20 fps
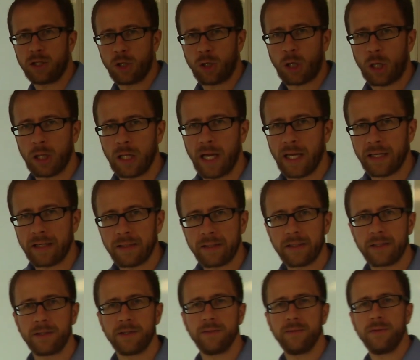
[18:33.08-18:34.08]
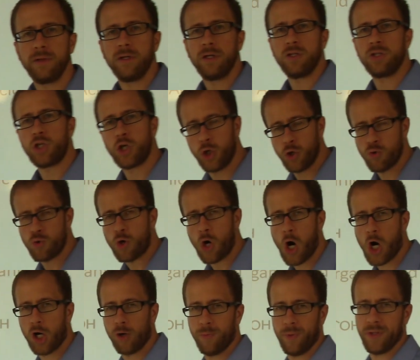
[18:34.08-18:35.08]
look like? 2
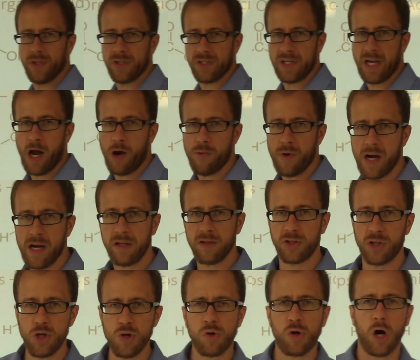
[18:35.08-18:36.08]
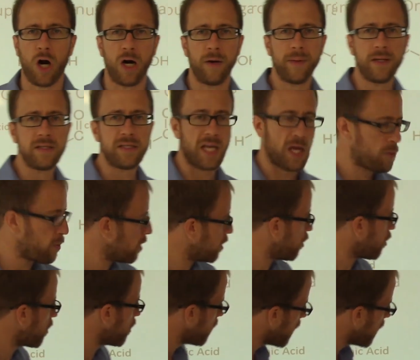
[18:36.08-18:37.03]
carbons now, right? 2 carbons, it would look